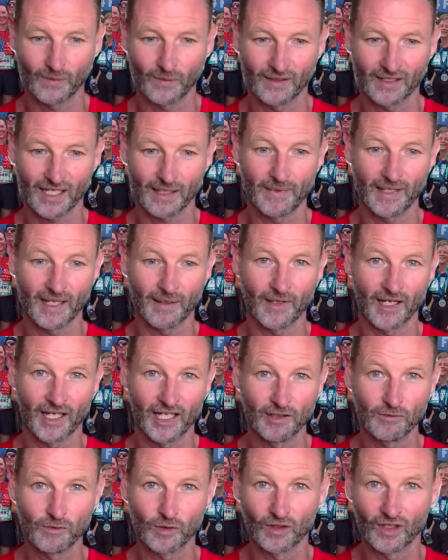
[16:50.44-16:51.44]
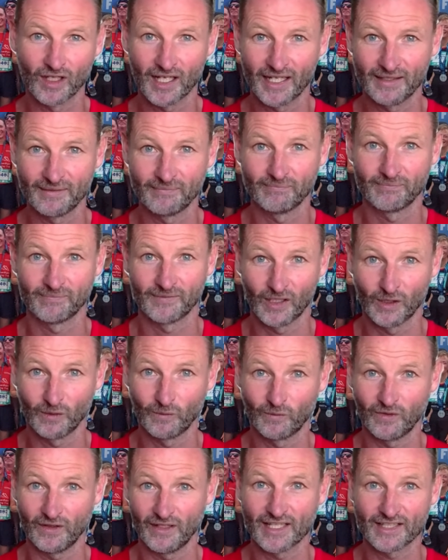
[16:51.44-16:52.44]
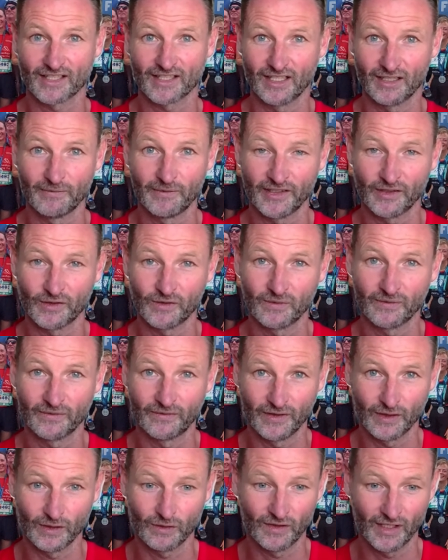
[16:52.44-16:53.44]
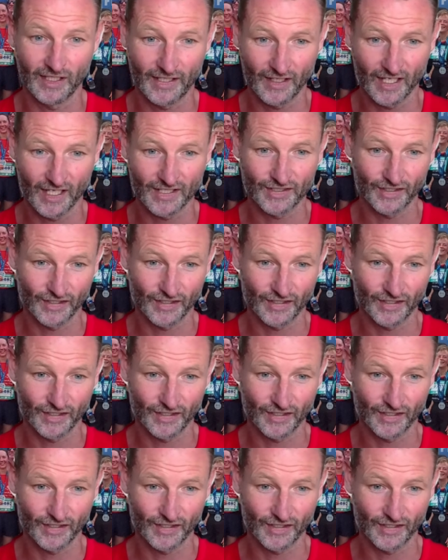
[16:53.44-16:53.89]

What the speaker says: coming up the Honeybourne Line, hopefully that's going to feel really nice.